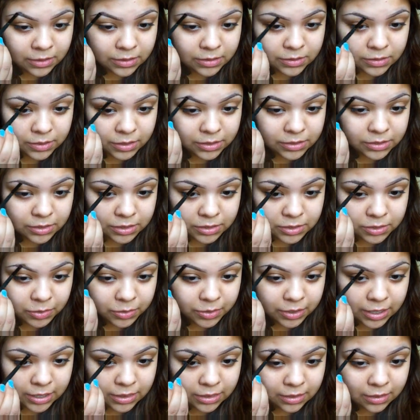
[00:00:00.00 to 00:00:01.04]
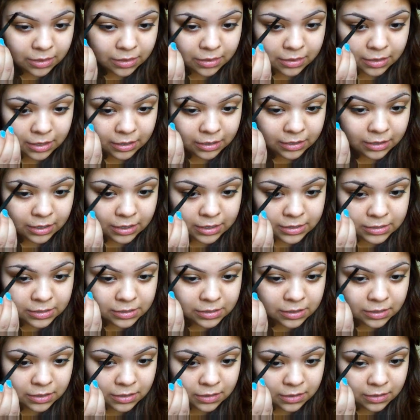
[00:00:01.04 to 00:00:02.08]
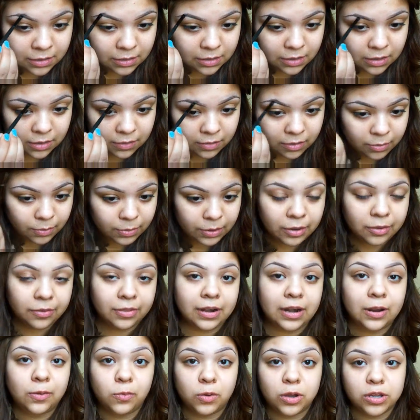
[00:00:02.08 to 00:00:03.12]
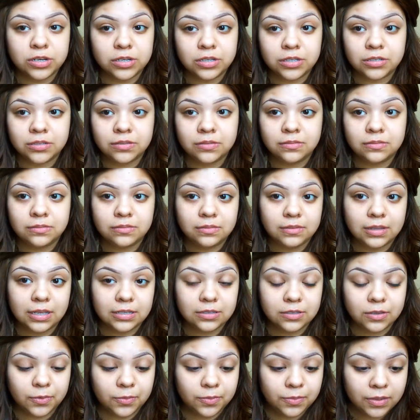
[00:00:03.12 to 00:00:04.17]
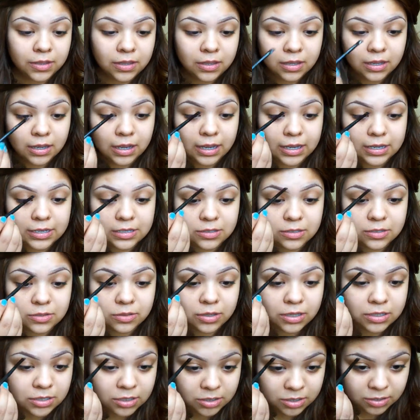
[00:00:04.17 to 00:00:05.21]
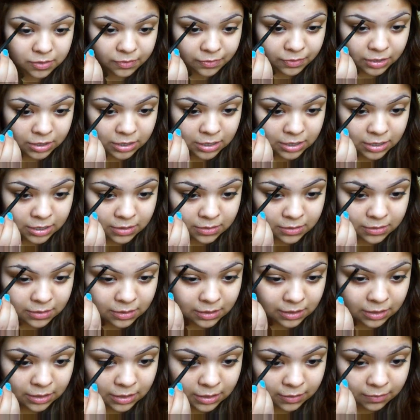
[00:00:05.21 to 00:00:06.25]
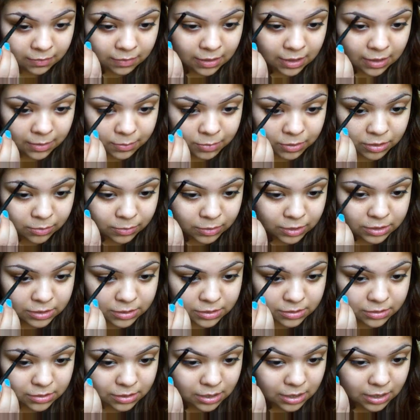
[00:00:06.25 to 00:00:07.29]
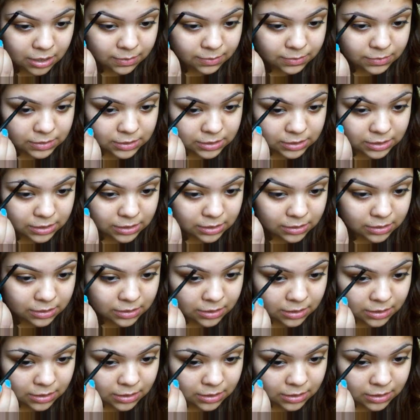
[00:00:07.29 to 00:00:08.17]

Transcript: So I start to create the thickness of the brow that I want, like so. I do not touch the front yet. I leave that pretty much empty.